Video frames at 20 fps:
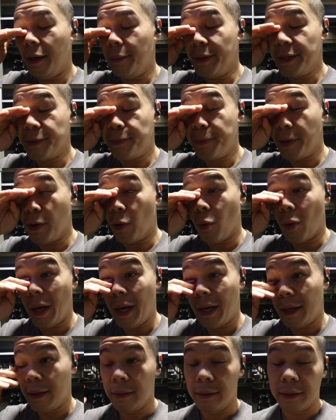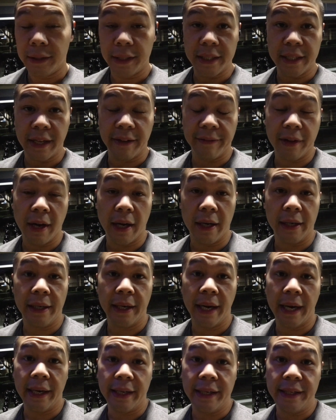It's been a while since I've
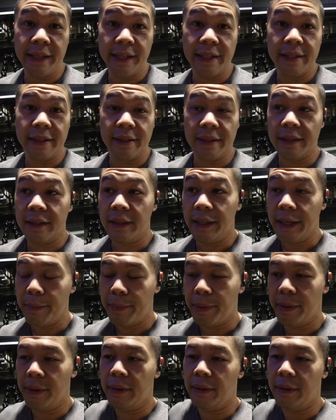gotten any decent sleep.